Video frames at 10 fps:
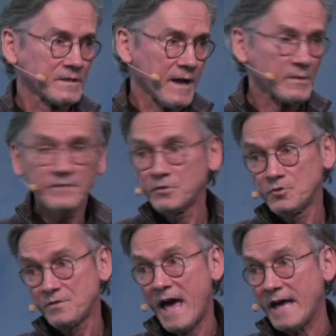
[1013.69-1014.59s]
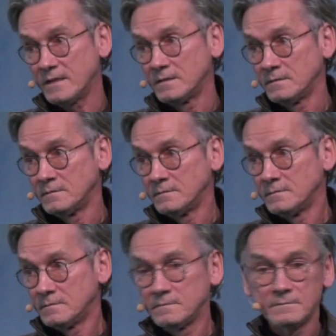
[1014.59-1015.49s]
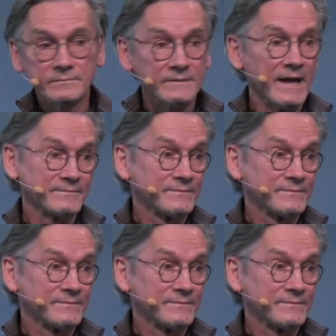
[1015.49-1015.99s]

How many of you do that? Yeah,